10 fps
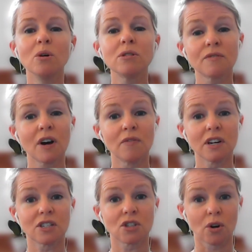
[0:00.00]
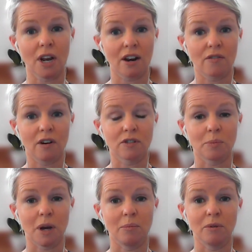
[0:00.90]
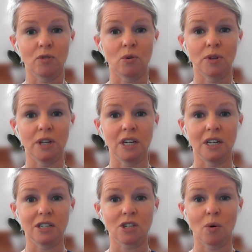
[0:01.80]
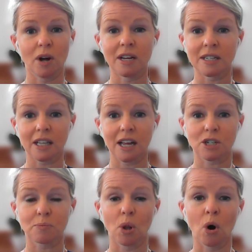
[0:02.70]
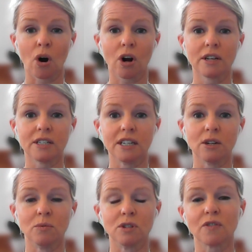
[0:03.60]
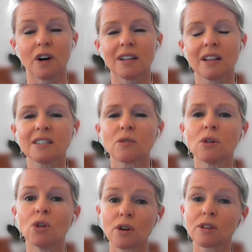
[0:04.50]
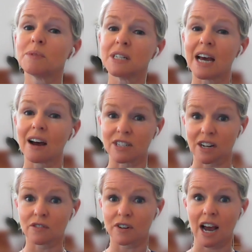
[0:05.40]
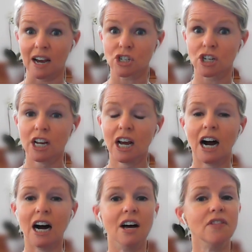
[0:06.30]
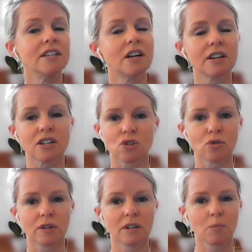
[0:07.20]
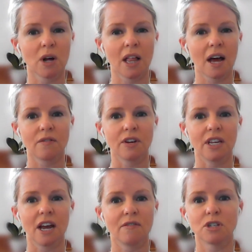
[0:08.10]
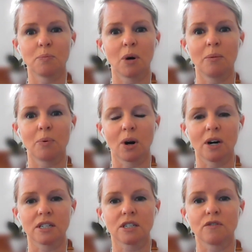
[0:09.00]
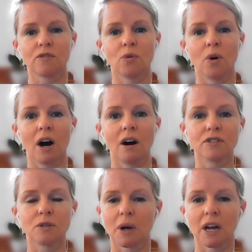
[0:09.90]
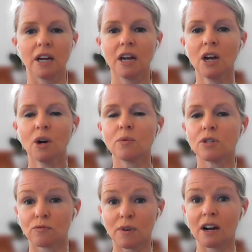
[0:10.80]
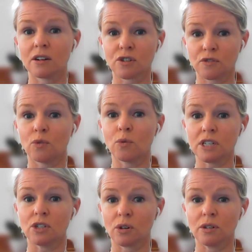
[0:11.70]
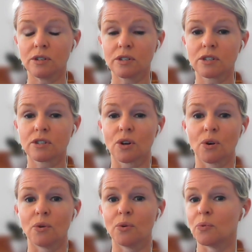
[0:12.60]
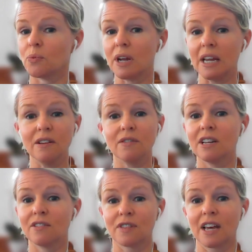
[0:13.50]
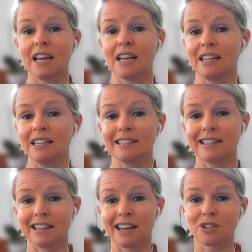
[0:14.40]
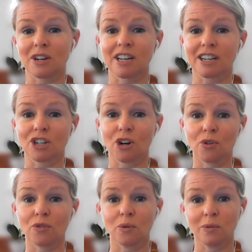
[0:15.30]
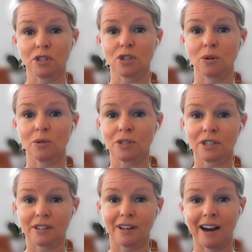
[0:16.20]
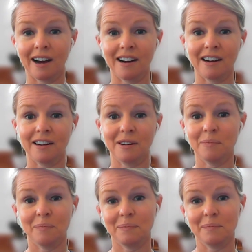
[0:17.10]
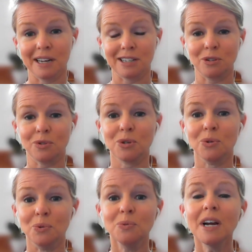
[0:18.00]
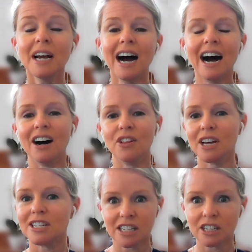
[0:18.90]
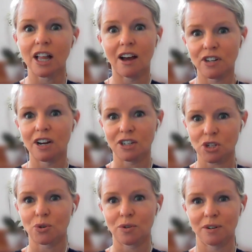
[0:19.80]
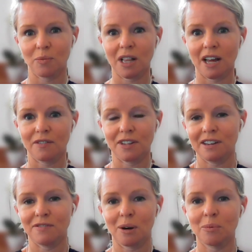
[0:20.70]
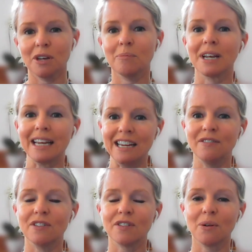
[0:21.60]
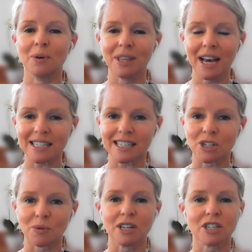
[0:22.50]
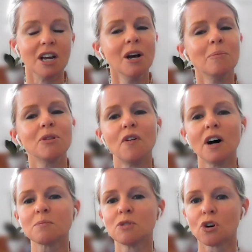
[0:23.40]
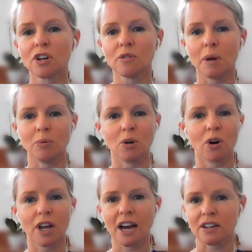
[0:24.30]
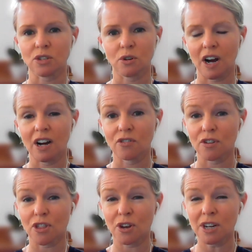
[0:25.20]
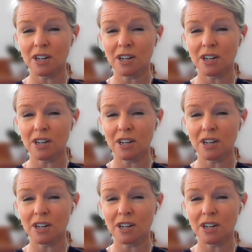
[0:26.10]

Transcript: Most of our investors got out of Afterpay before the Square/Block deal was finalized. So a lot of them did have a ton of cash. And they've done extraordinarily well out of it. The average buy price for Afterpay was around $40. So even if they let that transaction go through and sold SQ2, they still have done extraordinarily well out of it. They've doubled their money, even if they were in that situation. But the vast majority of people got out at sort of $130,